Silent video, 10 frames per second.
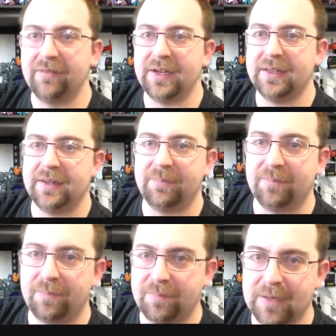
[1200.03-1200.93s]
loving the
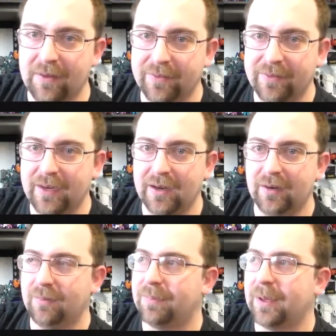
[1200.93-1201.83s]

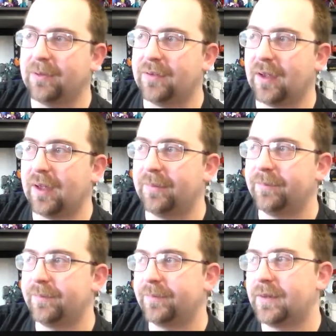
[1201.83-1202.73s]
Devastator, but um,